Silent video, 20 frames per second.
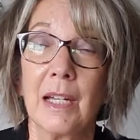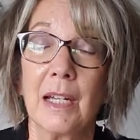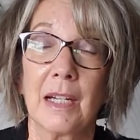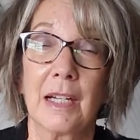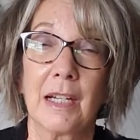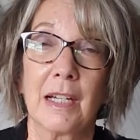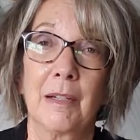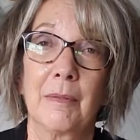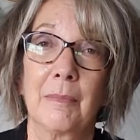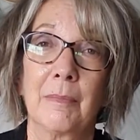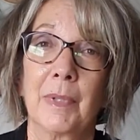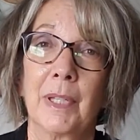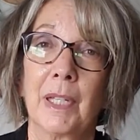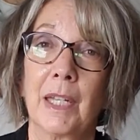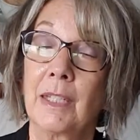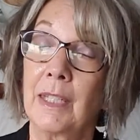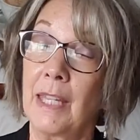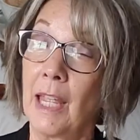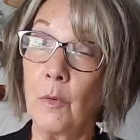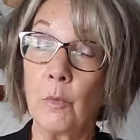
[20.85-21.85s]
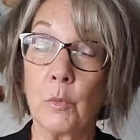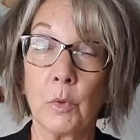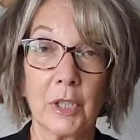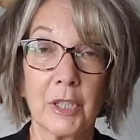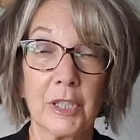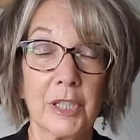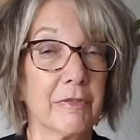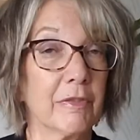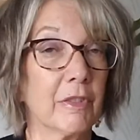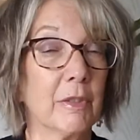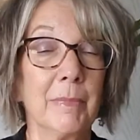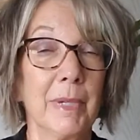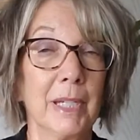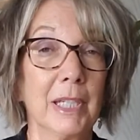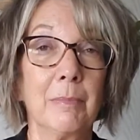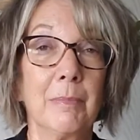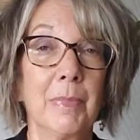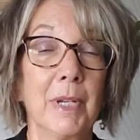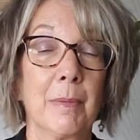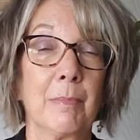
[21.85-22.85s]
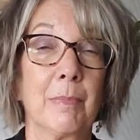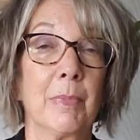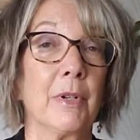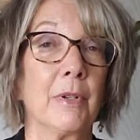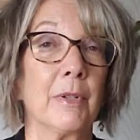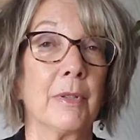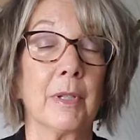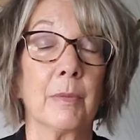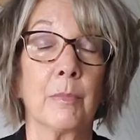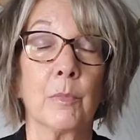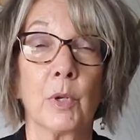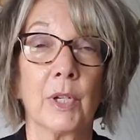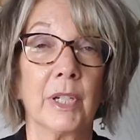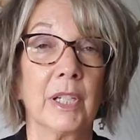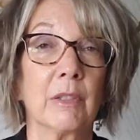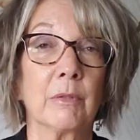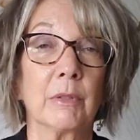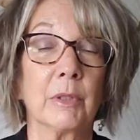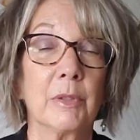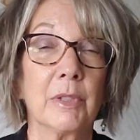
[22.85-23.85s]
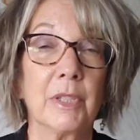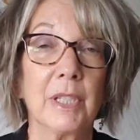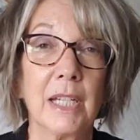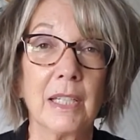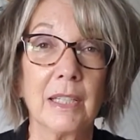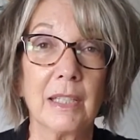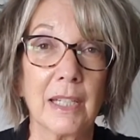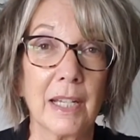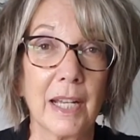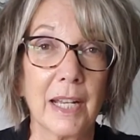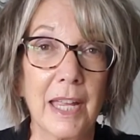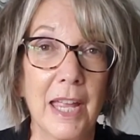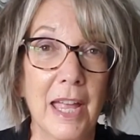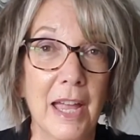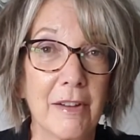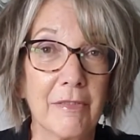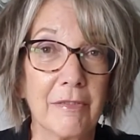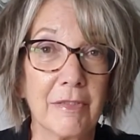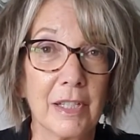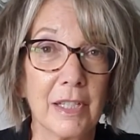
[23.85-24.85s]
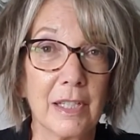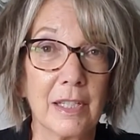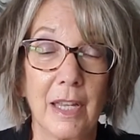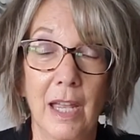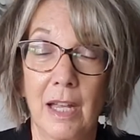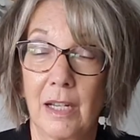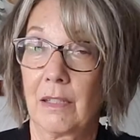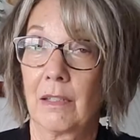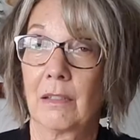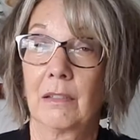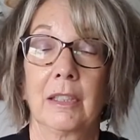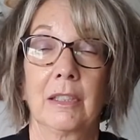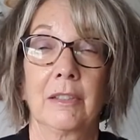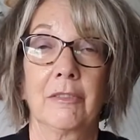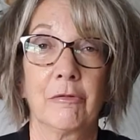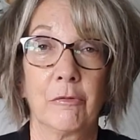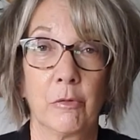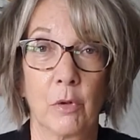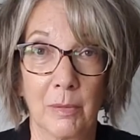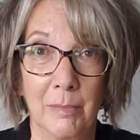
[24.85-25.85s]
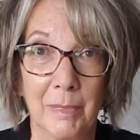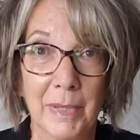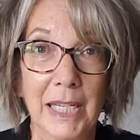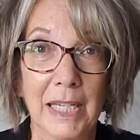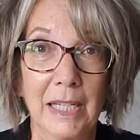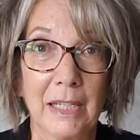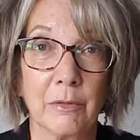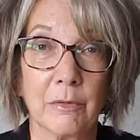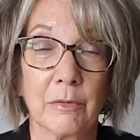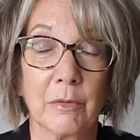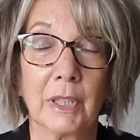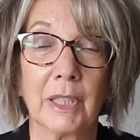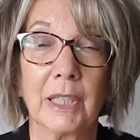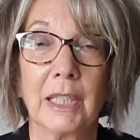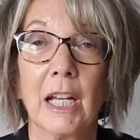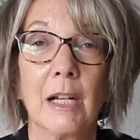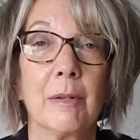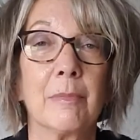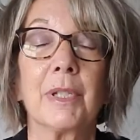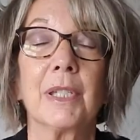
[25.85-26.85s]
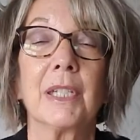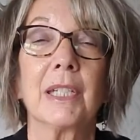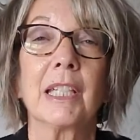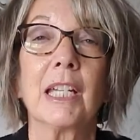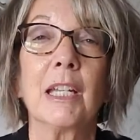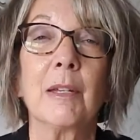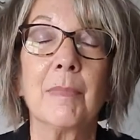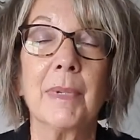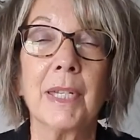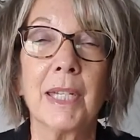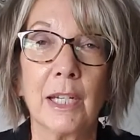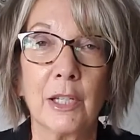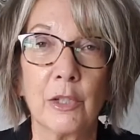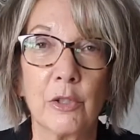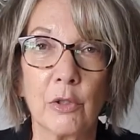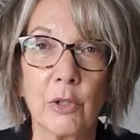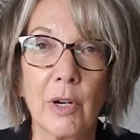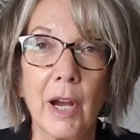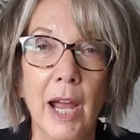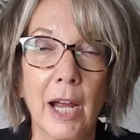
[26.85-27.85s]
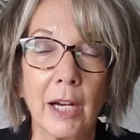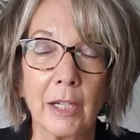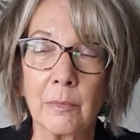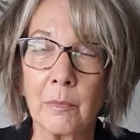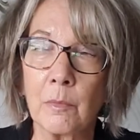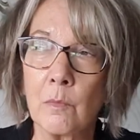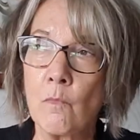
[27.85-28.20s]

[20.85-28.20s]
And that works for many people. The morning routine that I have is excellent for me. It really helps to keep me on track.